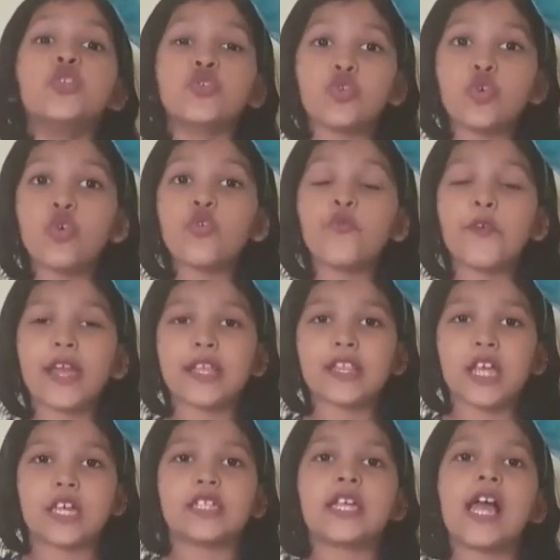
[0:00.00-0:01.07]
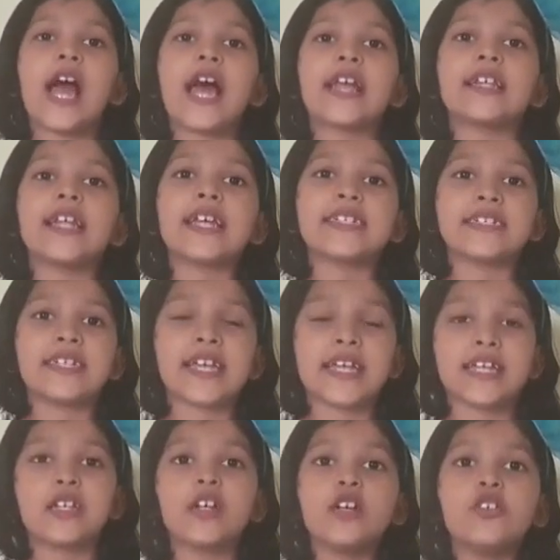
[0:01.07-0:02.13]
Two factors are
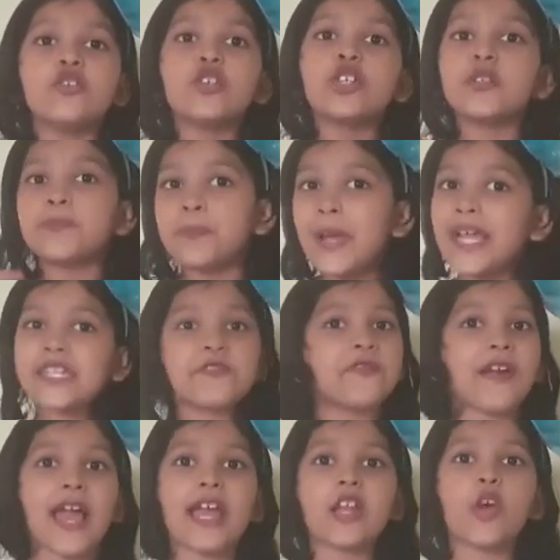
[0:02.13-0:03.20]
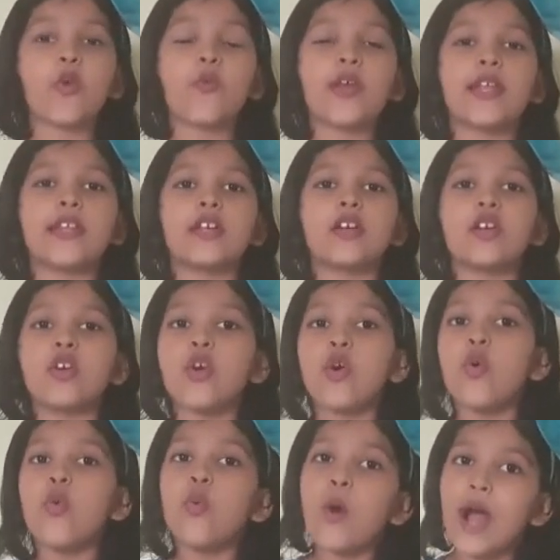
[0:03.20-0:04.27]
necessary to specify the wind.
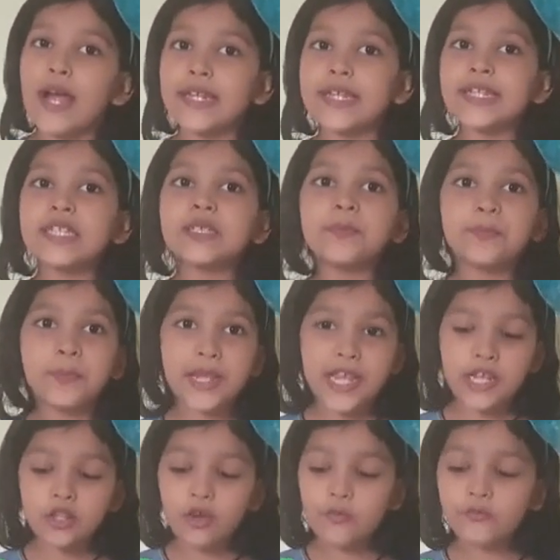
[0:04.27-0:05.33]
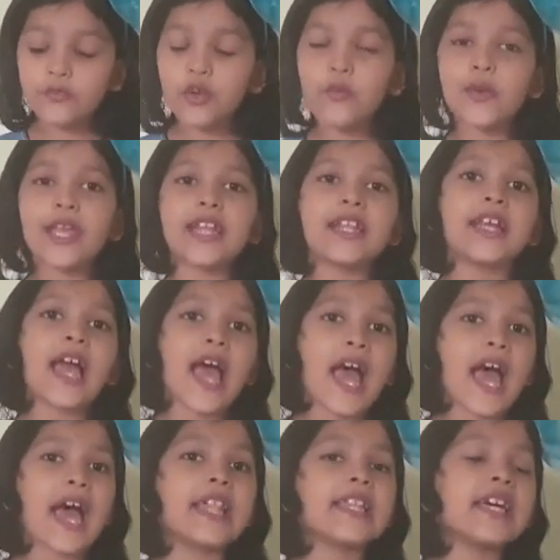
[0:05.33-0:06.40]
One is speed of the wind,
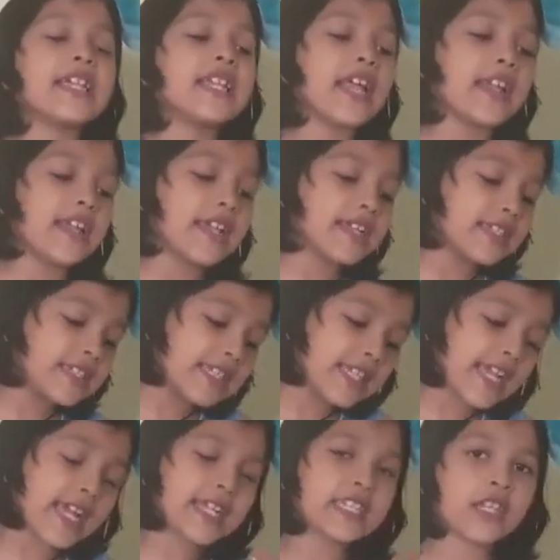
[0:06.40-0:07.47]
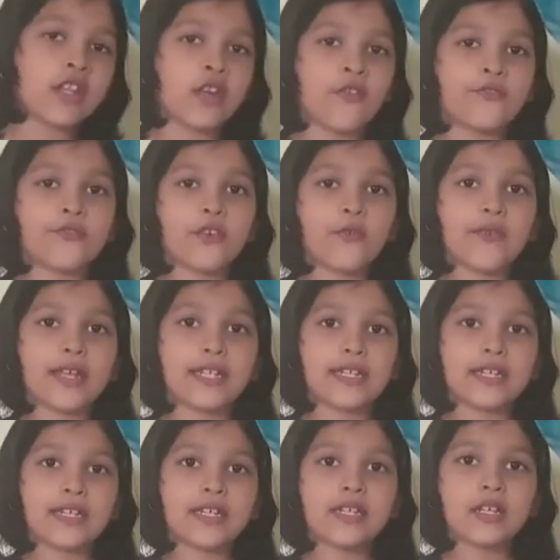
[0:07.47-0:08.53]
another is direction of the wind.
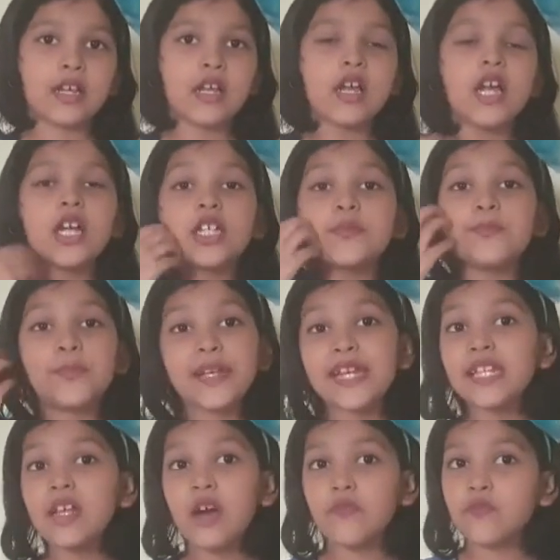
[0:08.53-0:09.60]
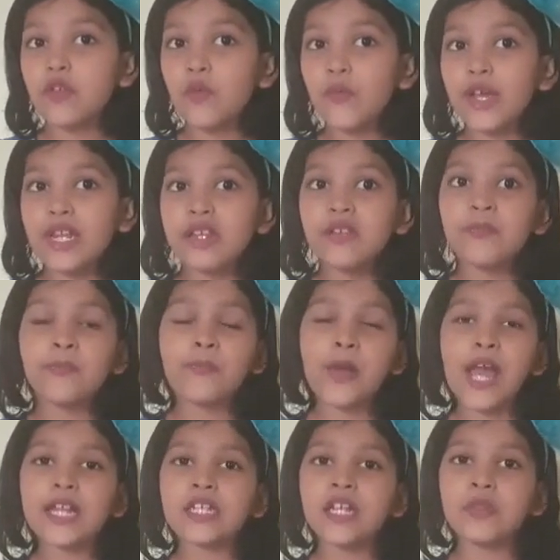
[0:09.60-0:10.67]
Speed of the wind
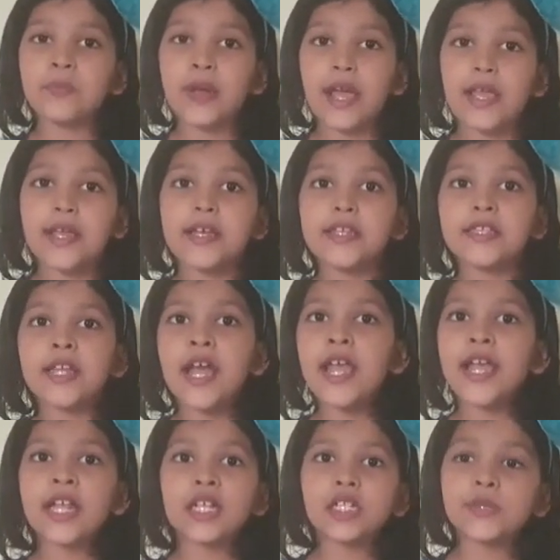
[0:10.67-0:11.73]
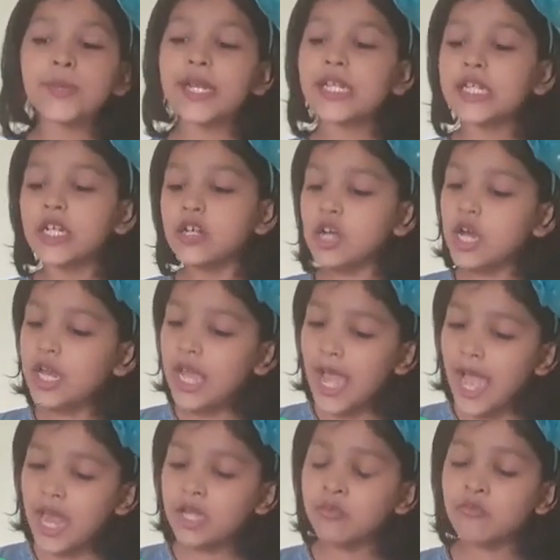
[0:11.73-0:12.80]
measured by the instrument called
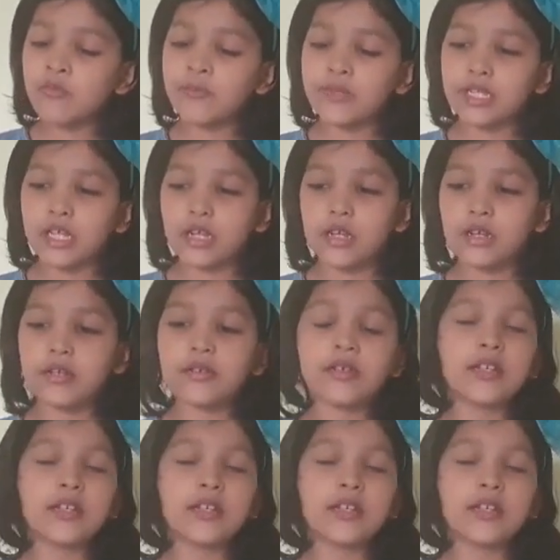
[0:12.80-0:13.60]
anemometer.